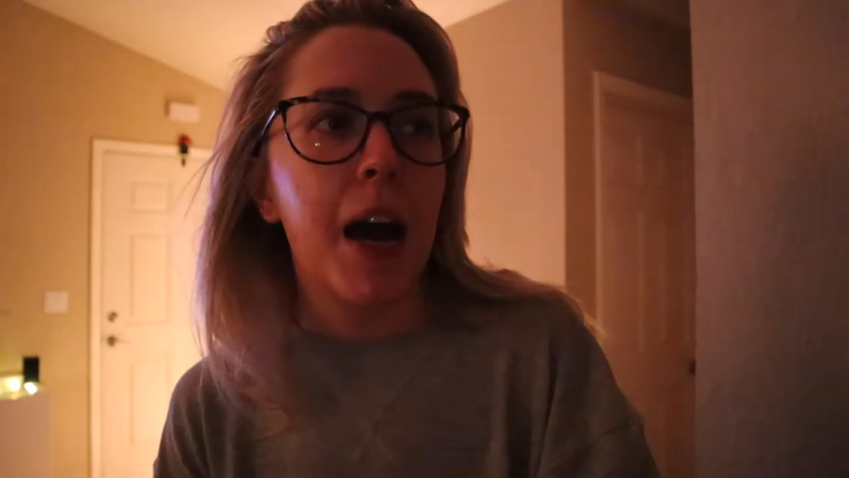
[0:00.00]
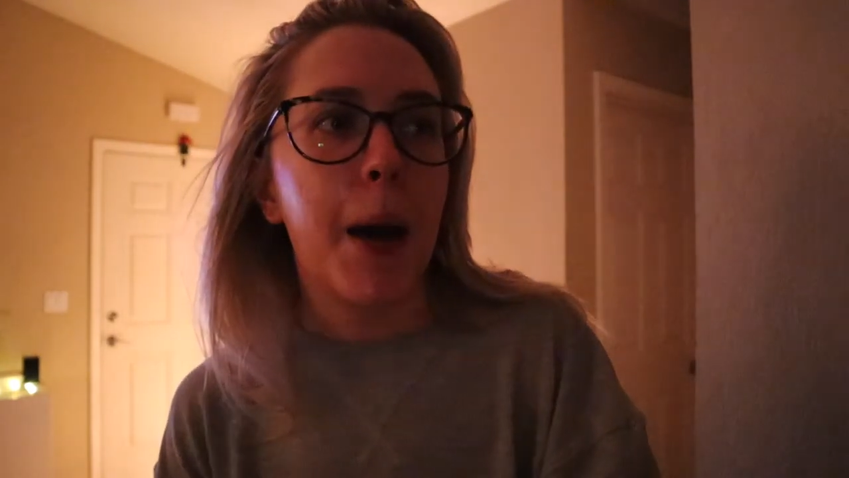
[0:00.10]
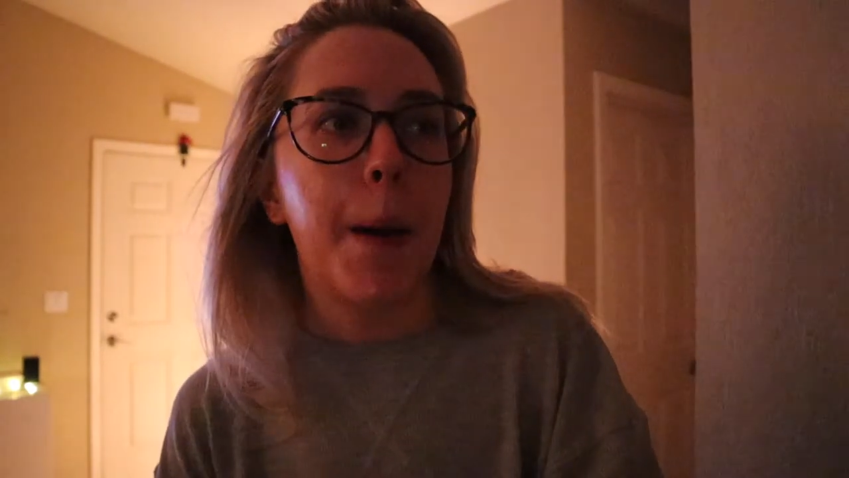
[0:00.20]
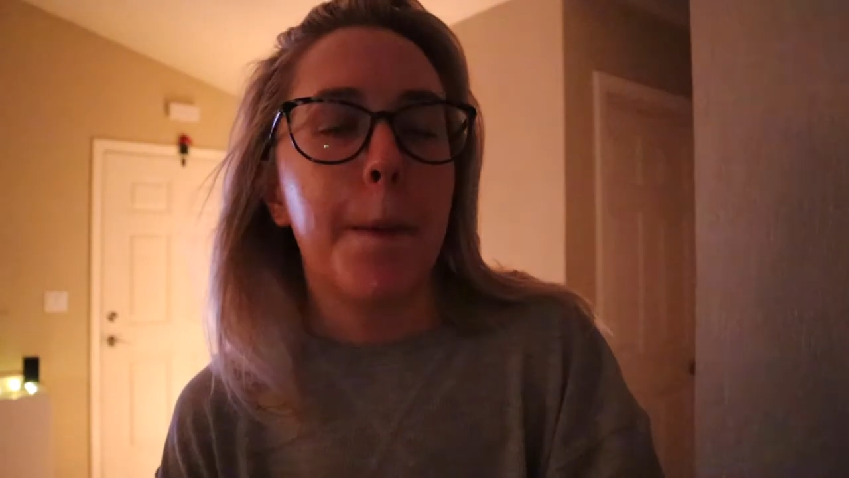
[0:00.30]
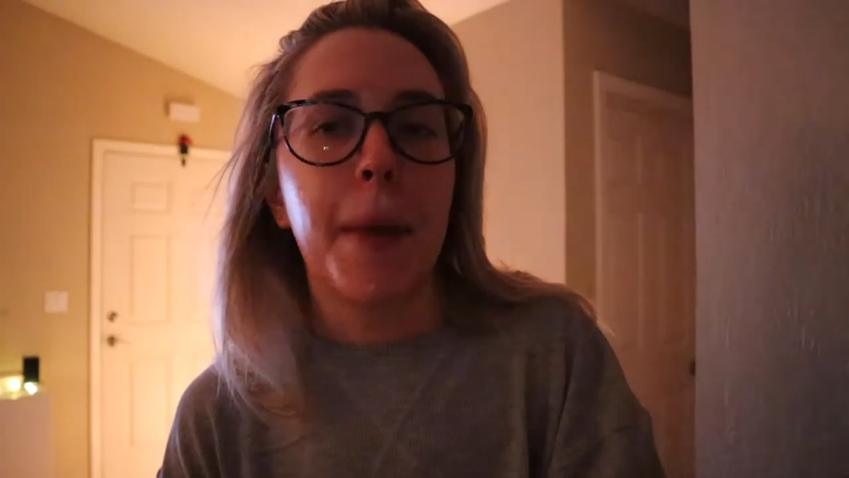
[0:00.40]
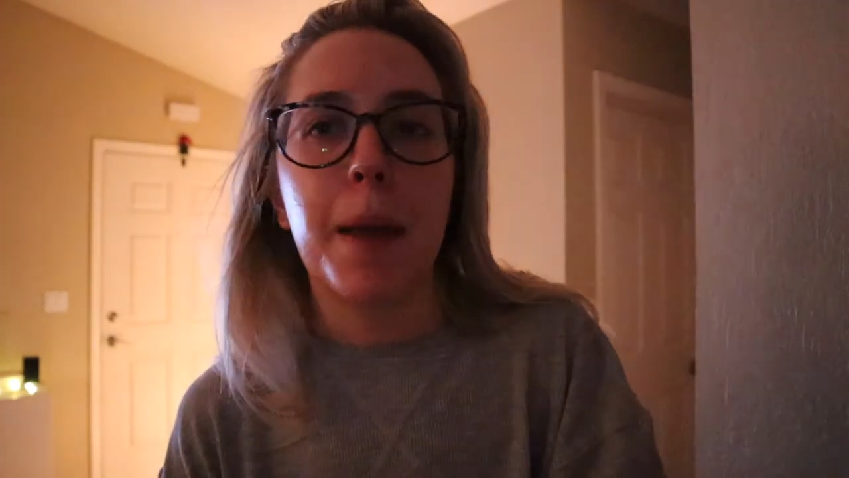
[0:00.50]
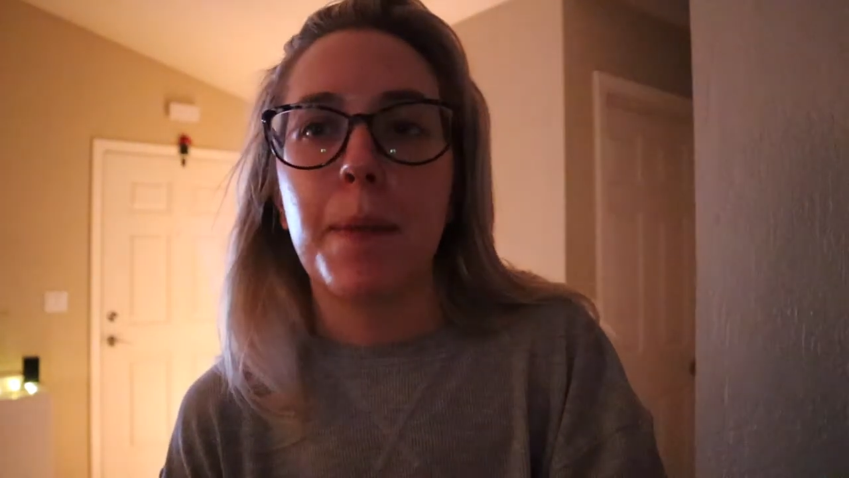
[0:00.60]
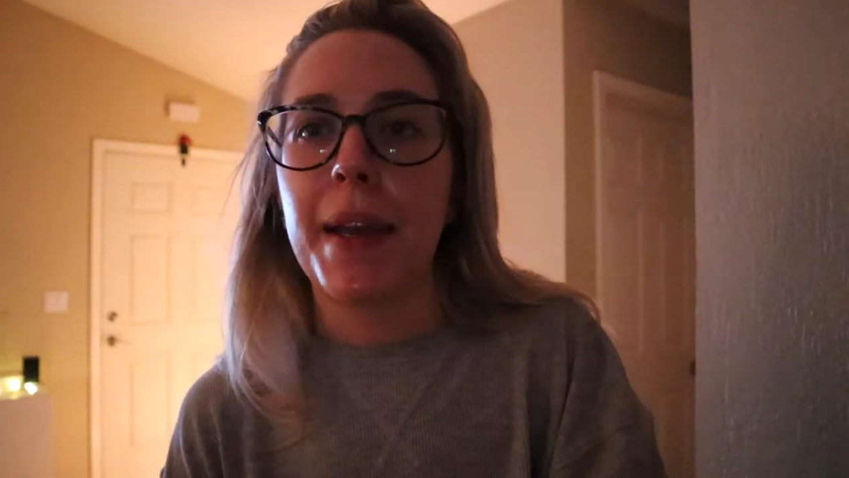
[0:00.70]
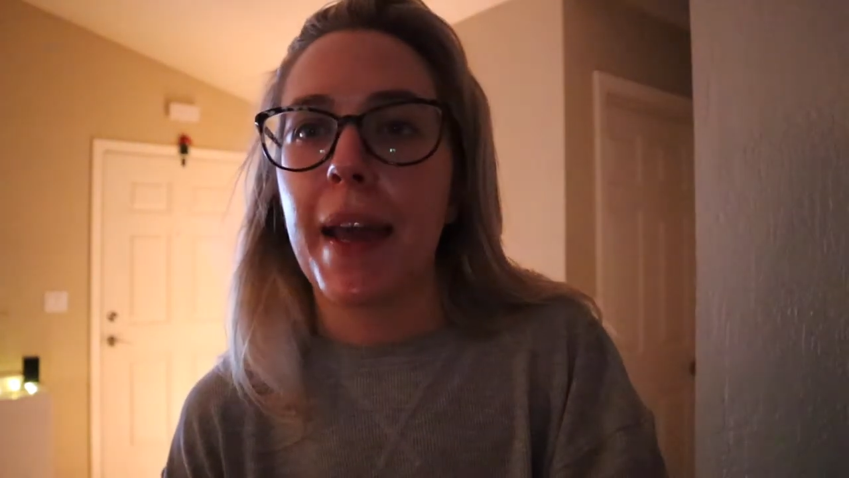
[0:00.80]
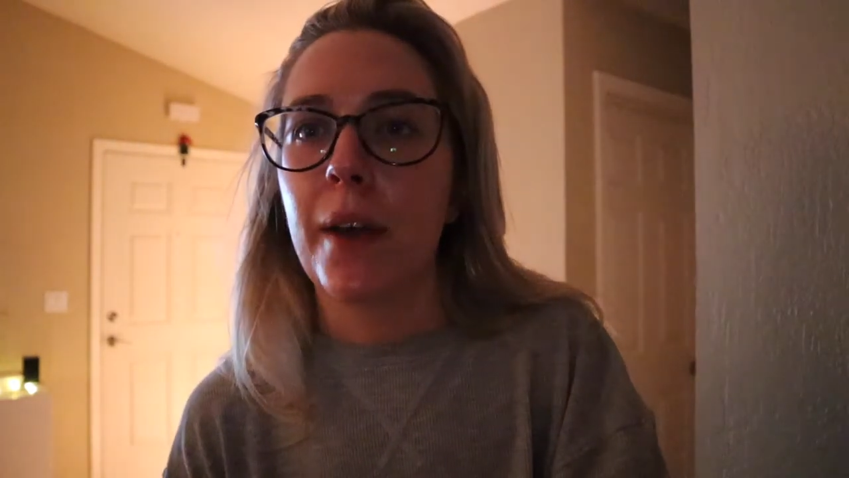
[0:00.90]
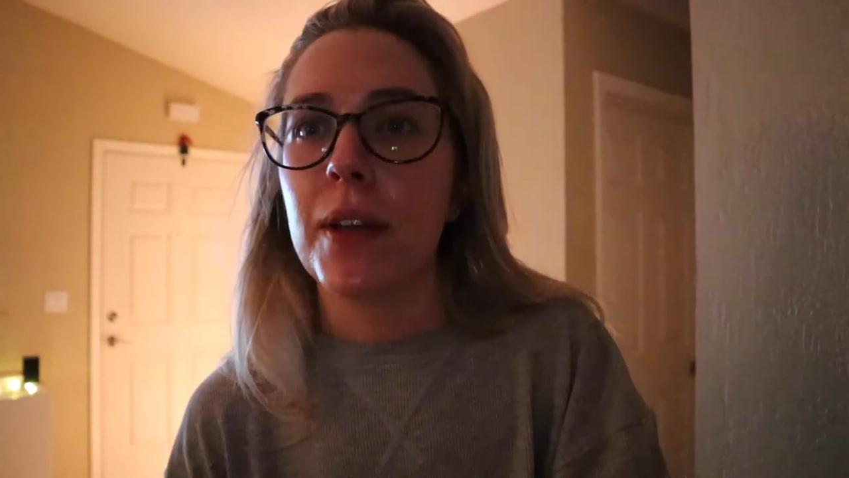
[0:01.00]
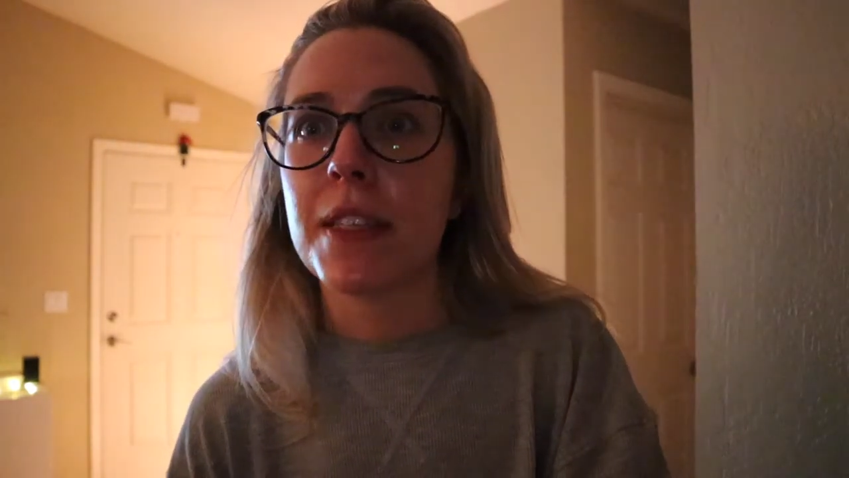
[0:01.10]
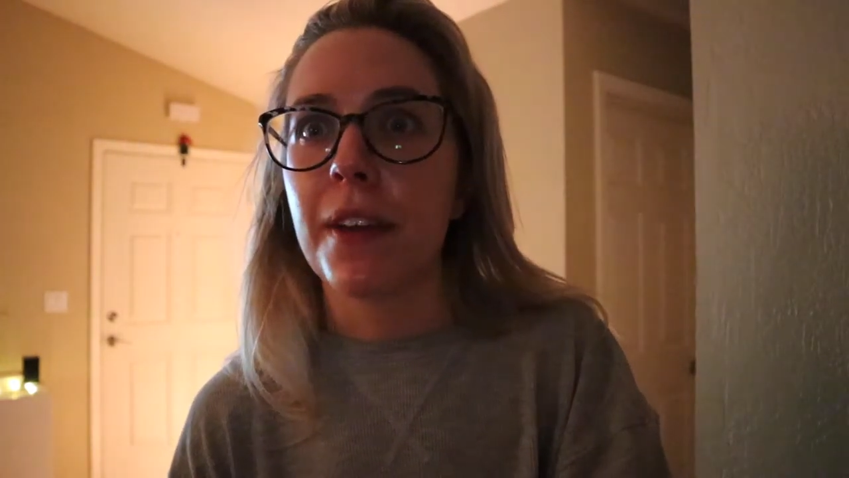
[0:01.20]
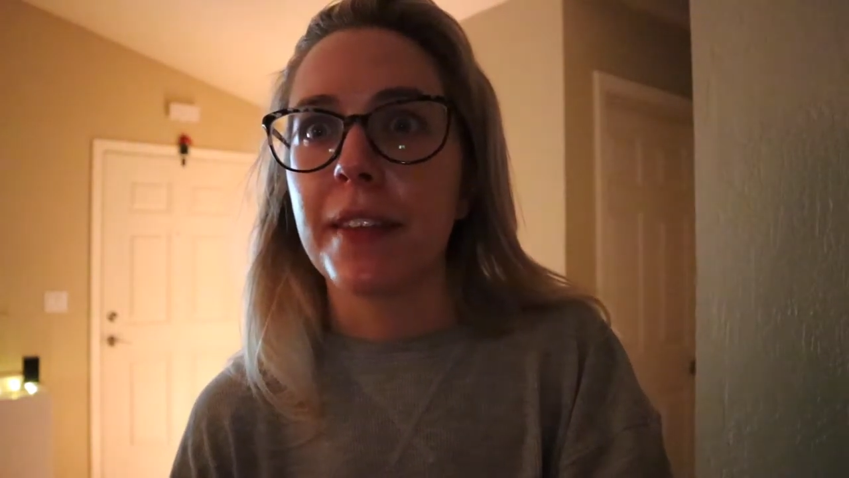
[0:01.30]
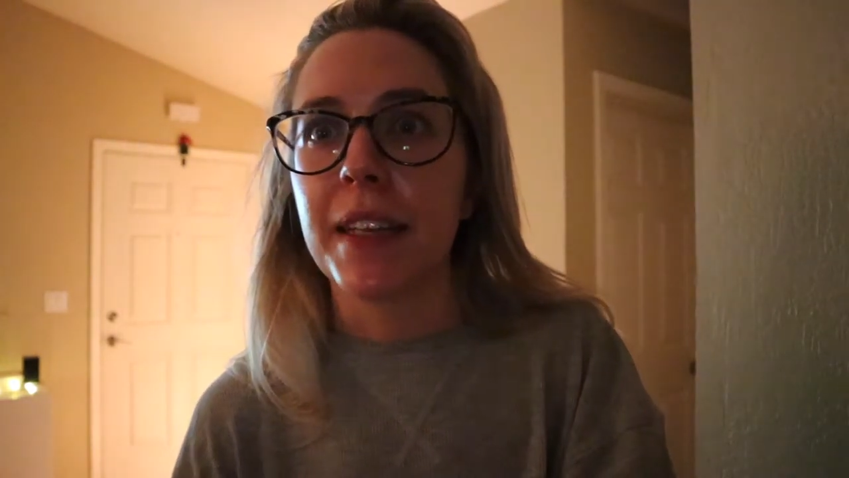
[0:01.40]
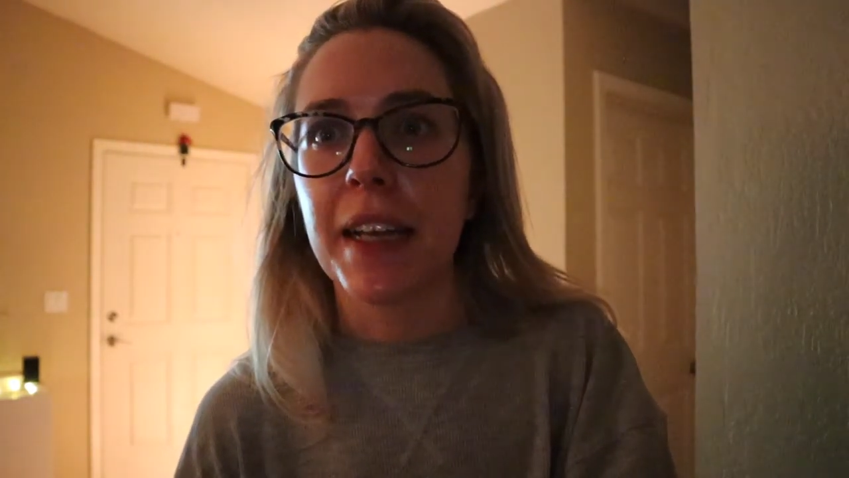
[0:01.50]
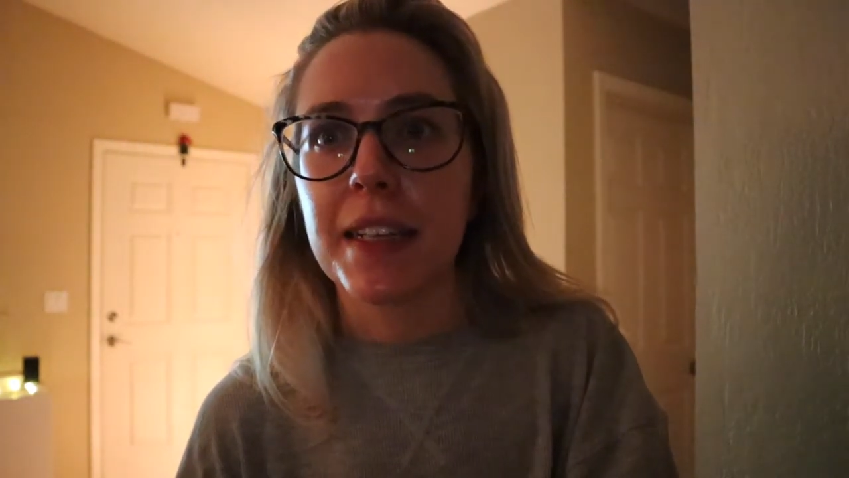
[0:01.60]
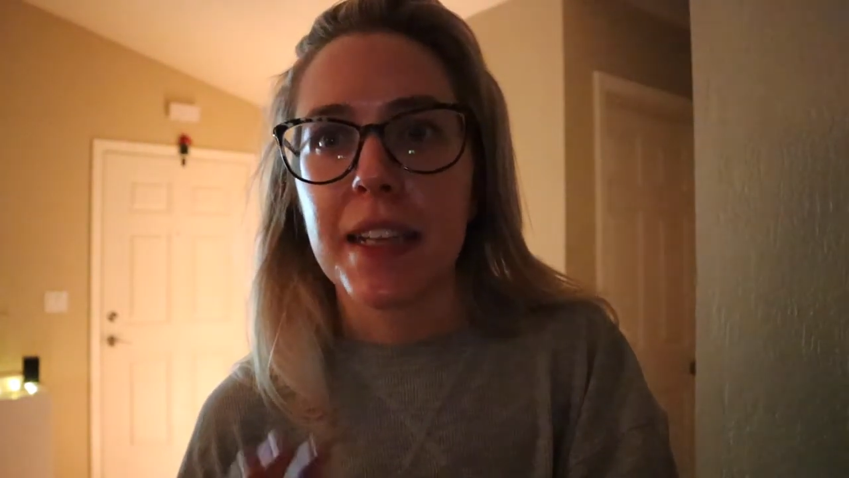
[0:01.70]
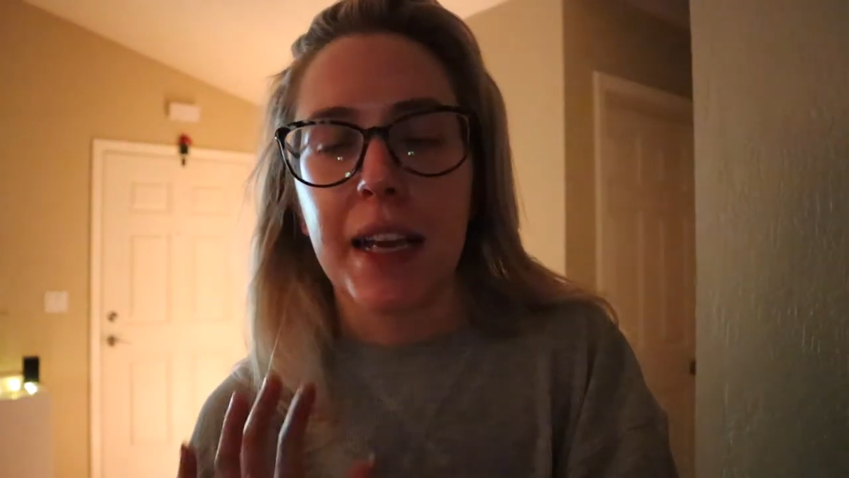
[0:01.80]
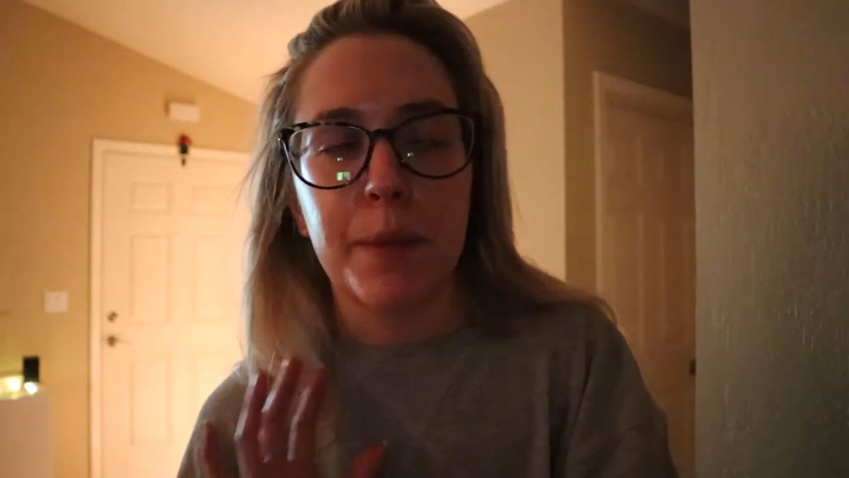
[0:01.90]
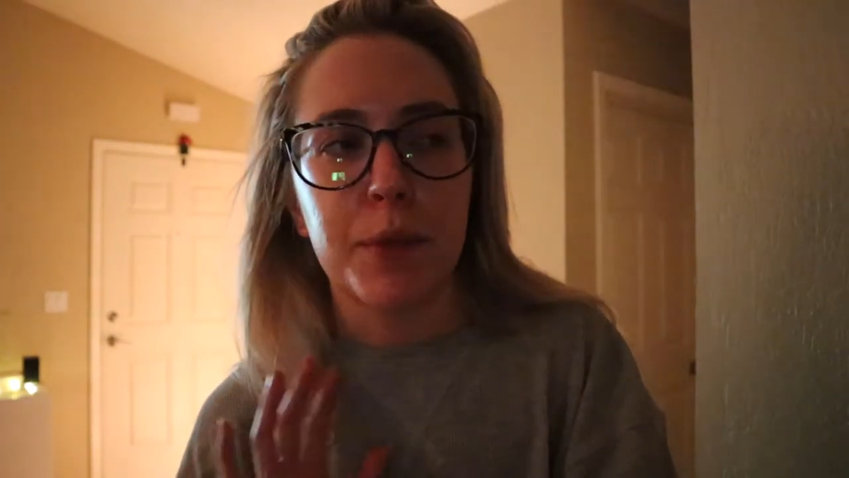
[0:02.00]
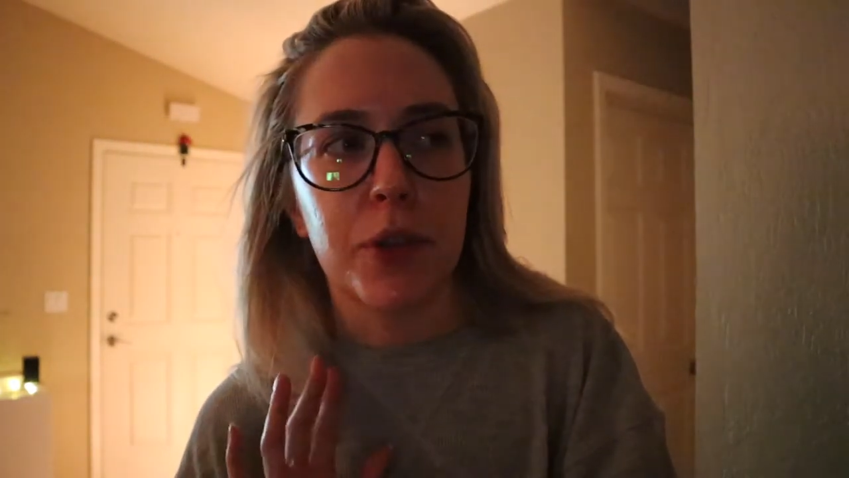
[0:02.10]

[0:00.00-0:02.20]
Um, but now it's finally nighttime,